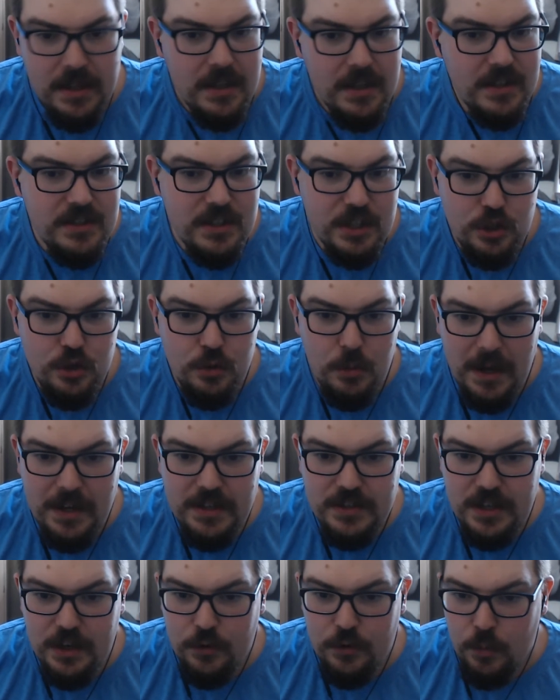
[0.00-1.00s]

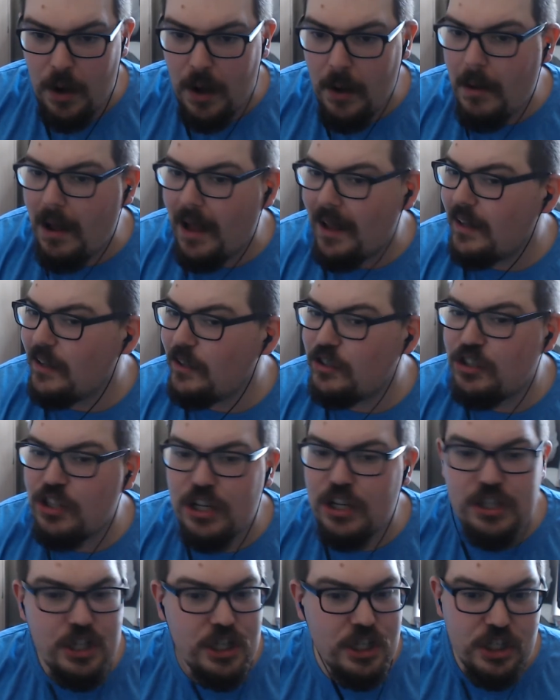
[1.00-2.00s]
situation as well. And it
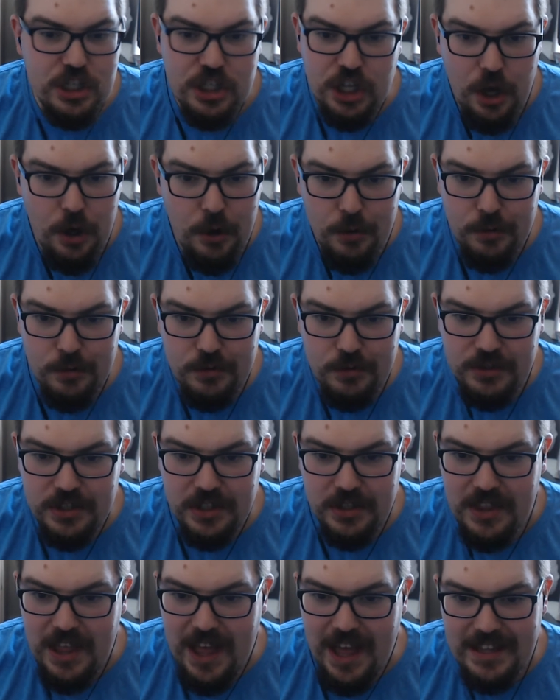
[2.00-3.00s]
just shows
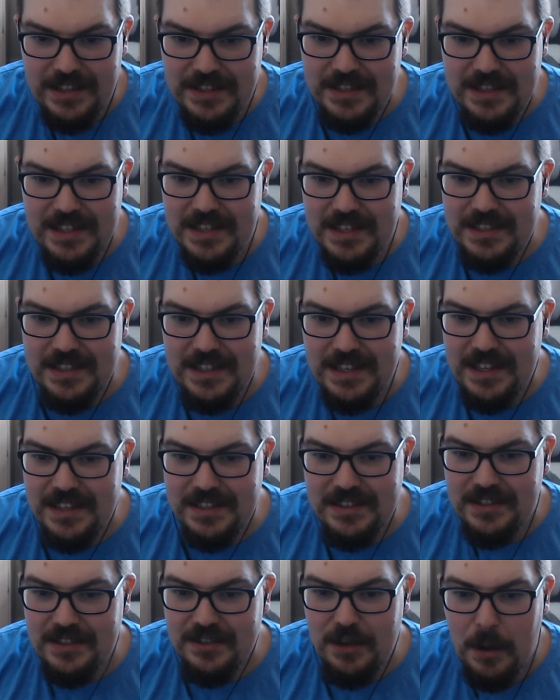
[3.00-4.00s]
that this
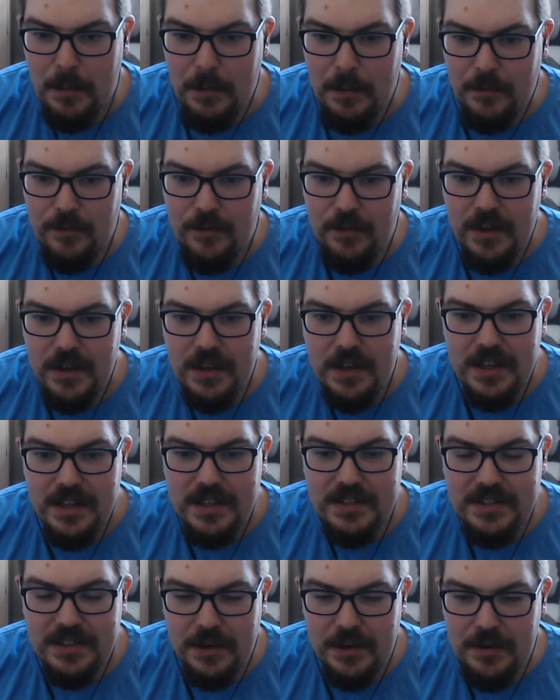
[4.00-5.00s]
is the type of
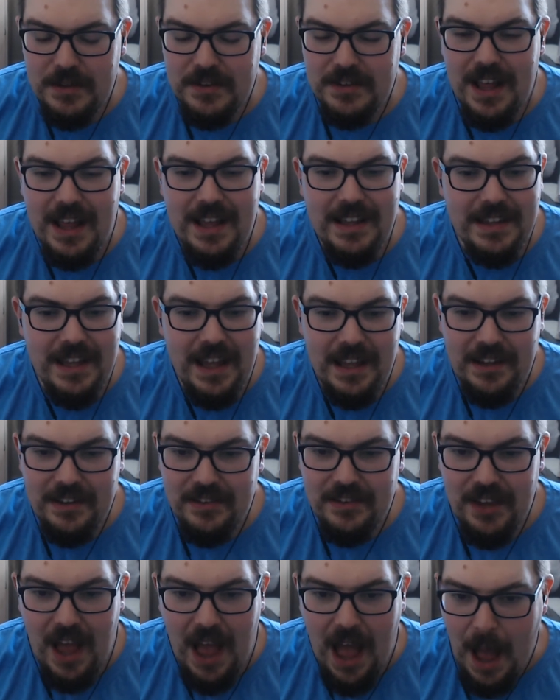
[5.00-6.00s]
series that
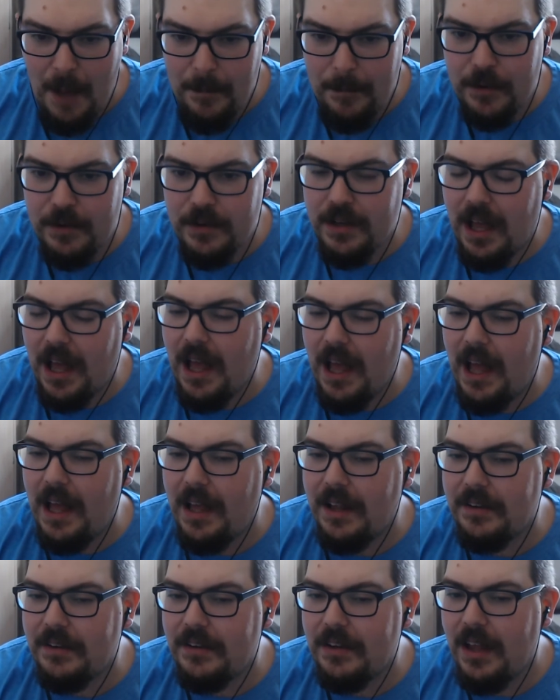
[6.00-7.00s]
needed to happen
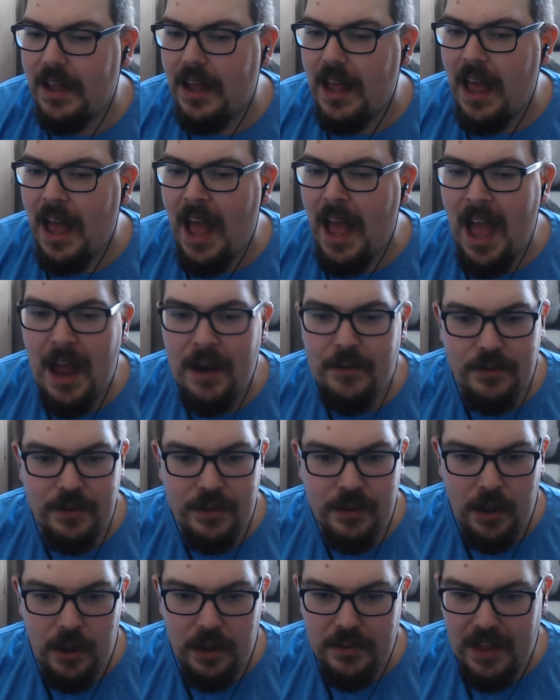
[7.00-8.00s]
and
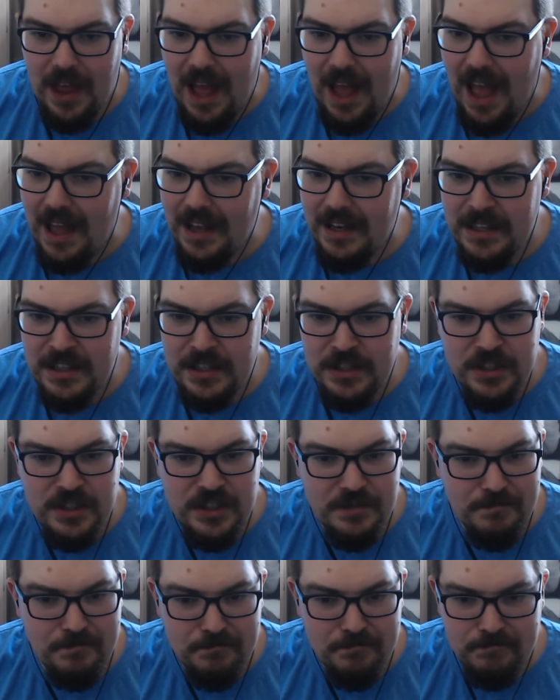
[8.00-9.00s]
everything like that. And
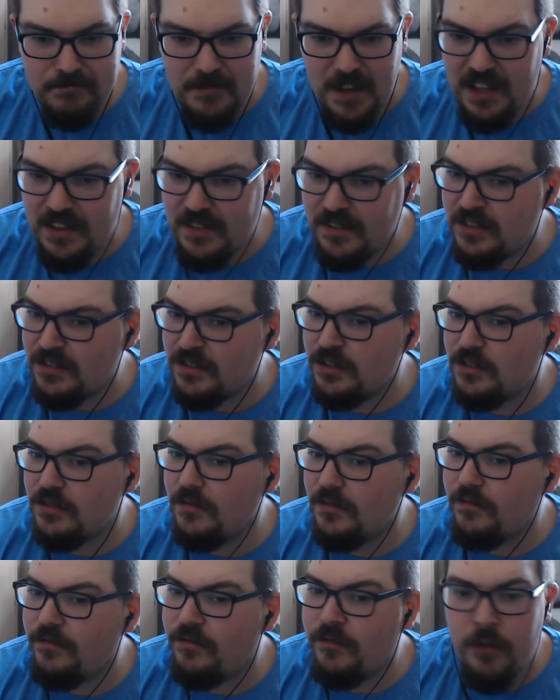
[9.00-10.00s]
it's
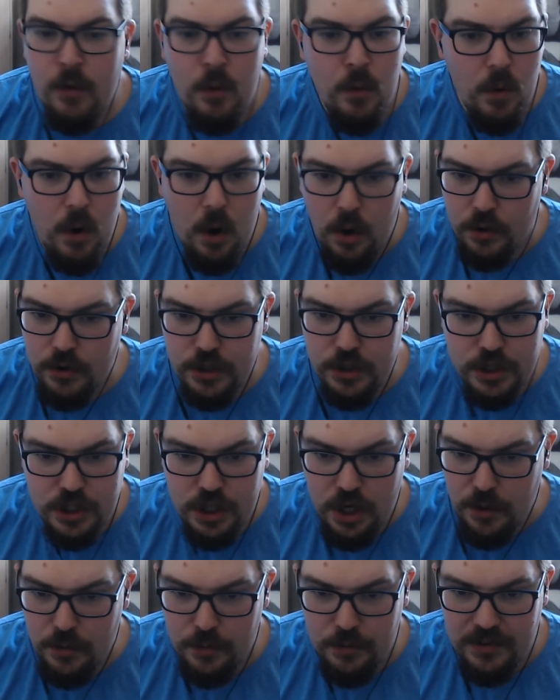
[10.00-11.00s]
full on
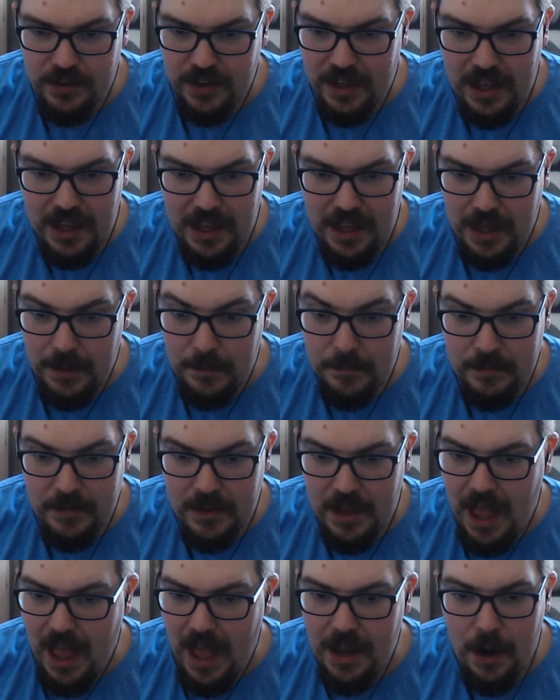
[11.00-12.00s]
shows it here,
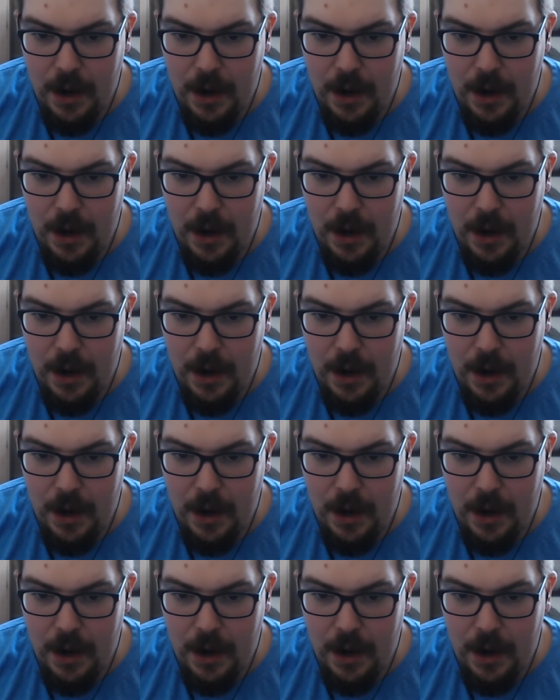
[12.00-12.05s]
and